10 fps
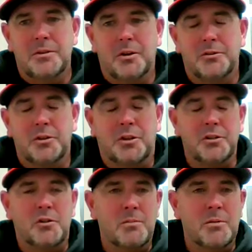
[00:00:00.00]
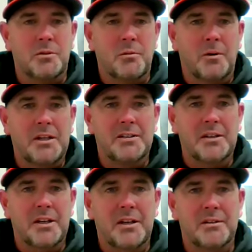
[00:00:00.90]
contribute the way he
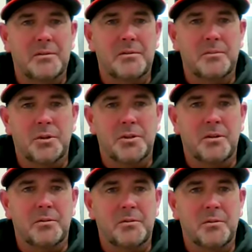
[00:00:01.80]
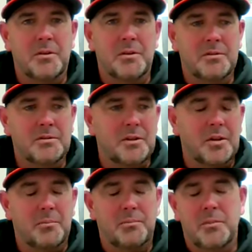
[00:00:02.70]
did and put
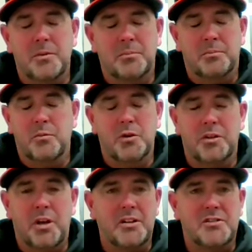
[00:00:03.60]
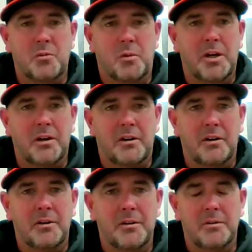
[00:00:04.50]
the really nice swing
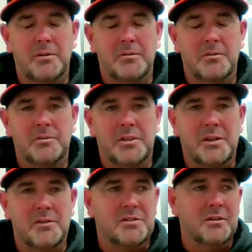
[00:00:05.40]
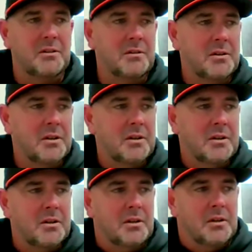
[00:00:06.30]
on to give us the
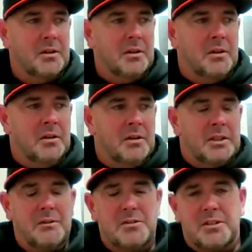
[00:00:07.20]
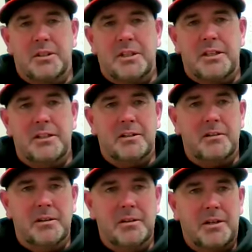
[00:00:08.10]
lead
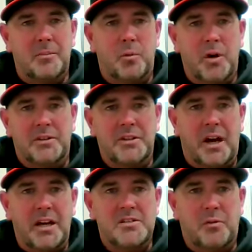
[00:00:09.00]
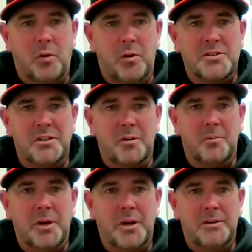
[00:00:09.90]
and kind of break the ice for us a
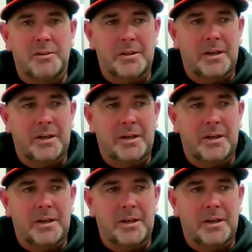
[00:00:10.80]
little bit.